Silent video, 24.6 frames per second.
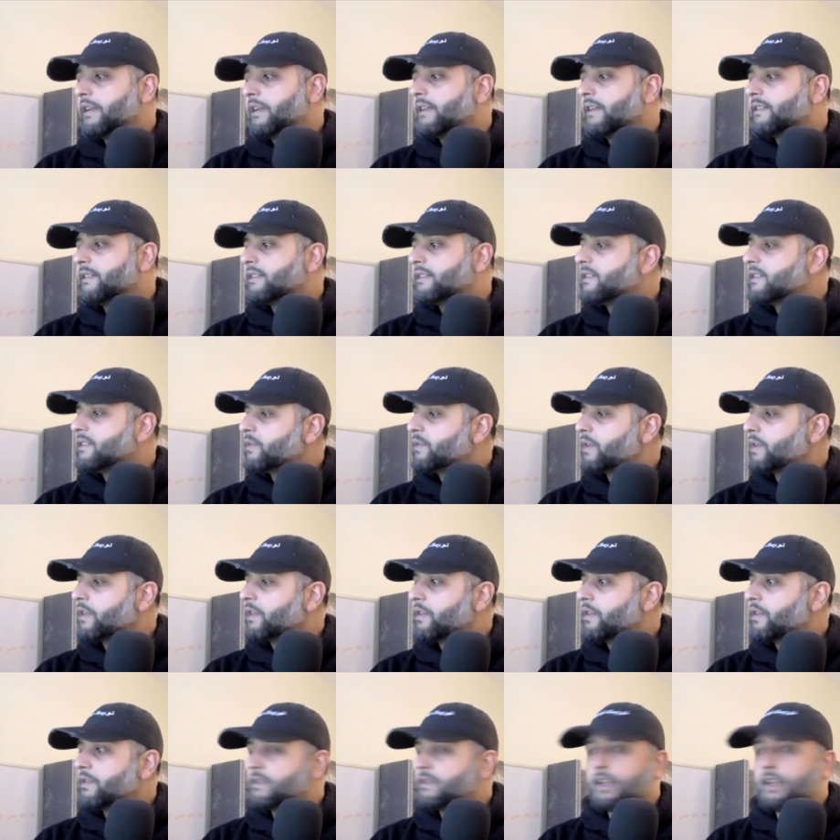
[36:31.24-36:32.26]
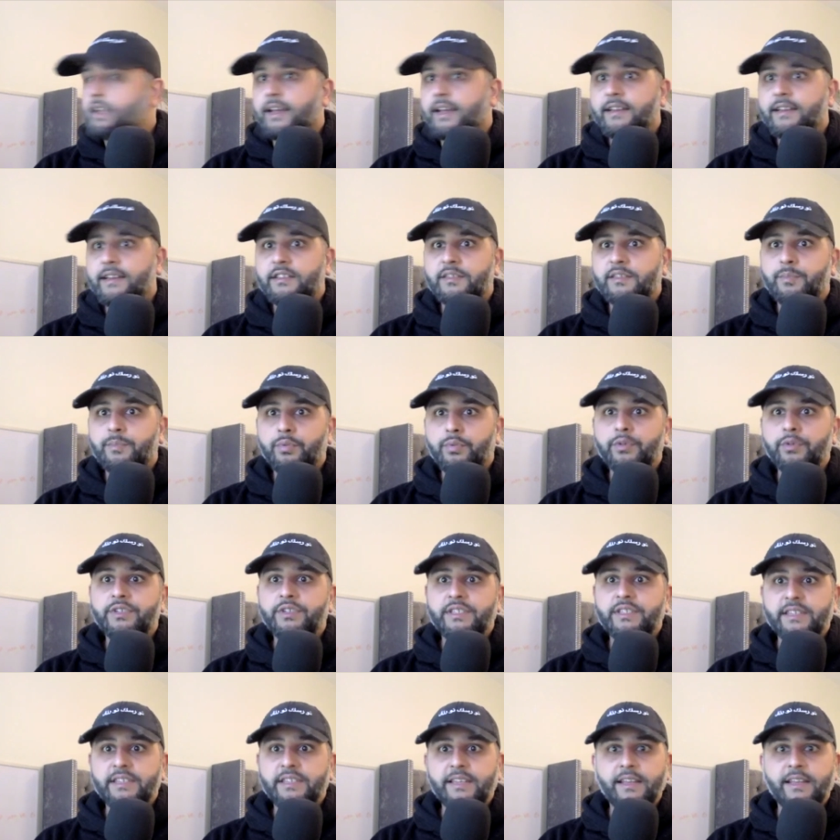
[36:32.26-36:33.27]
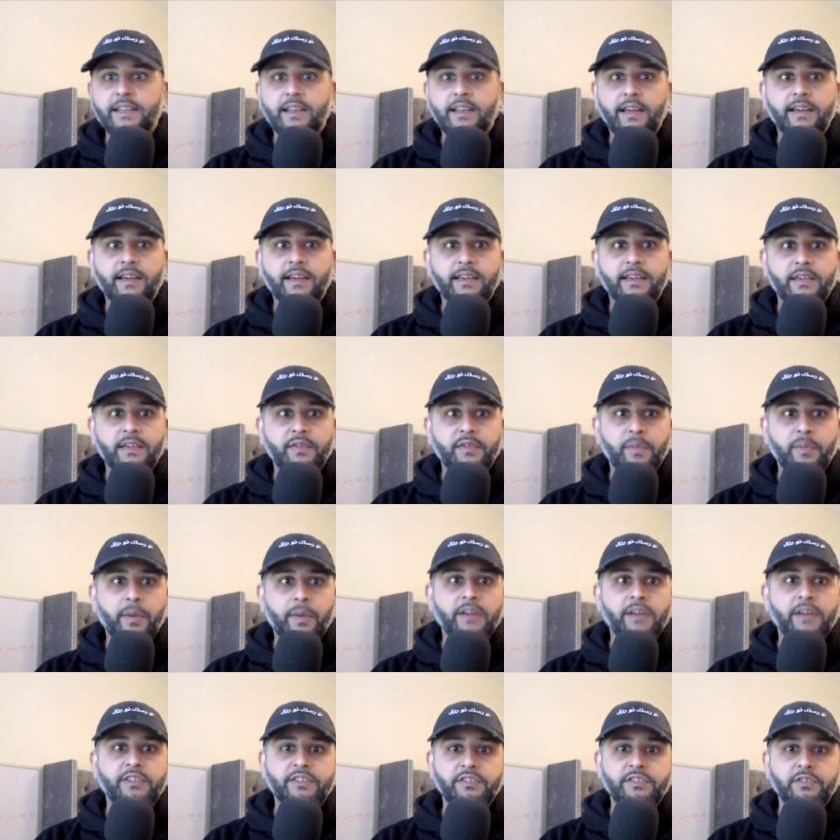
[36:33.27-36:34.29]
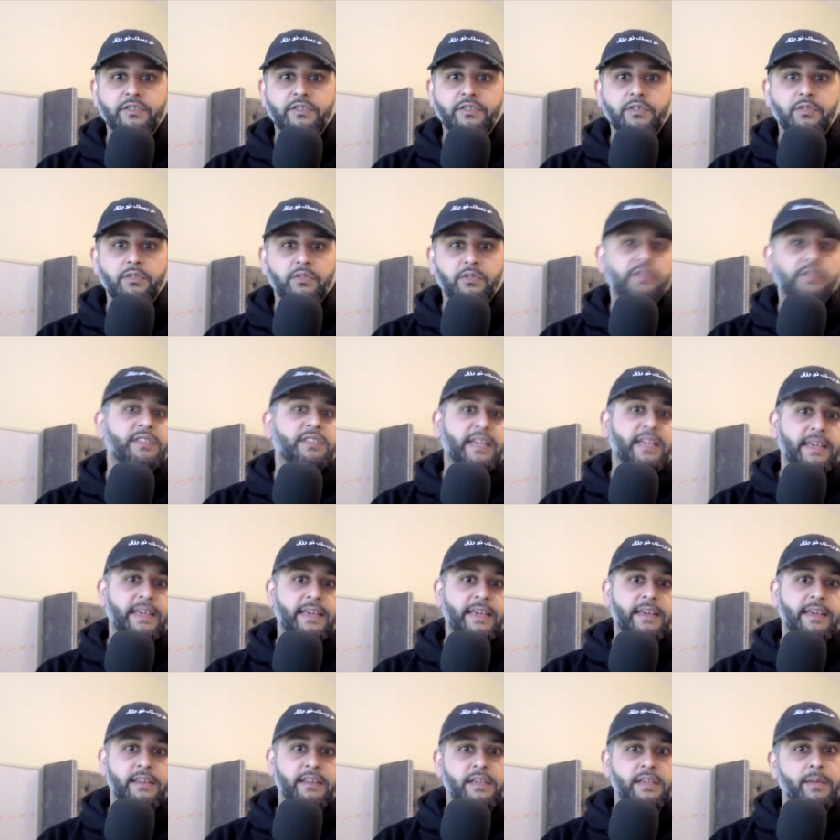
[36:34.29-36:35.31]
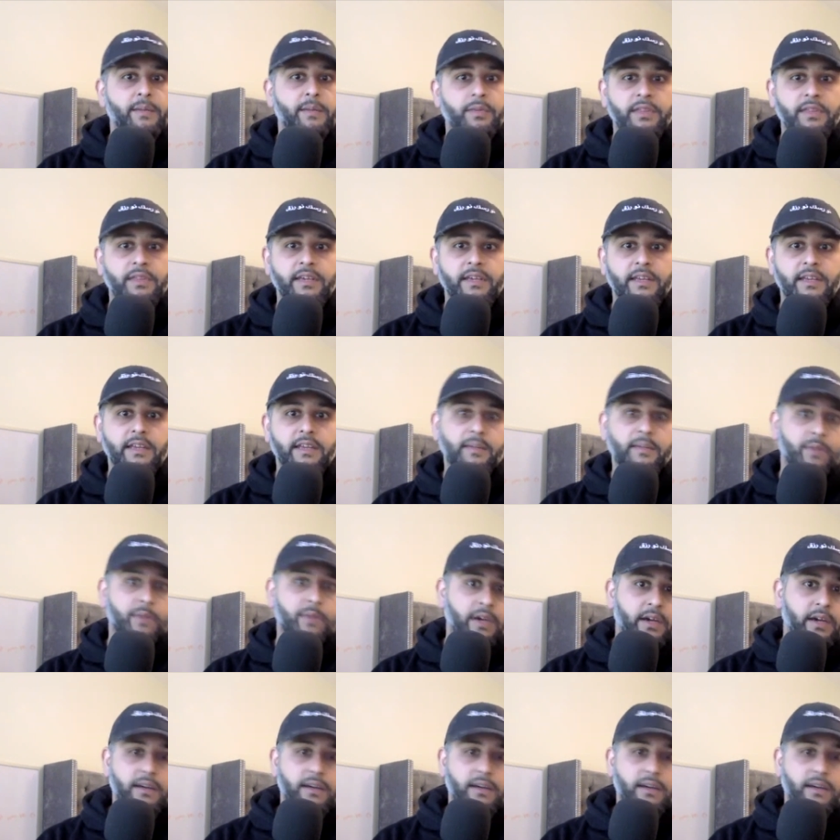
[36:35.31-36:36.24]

um, is, is um, he's one of those like just bruises in it? Like if he punches yeah. you, you'll stay hit type of thing, in it. Mm-hmm. But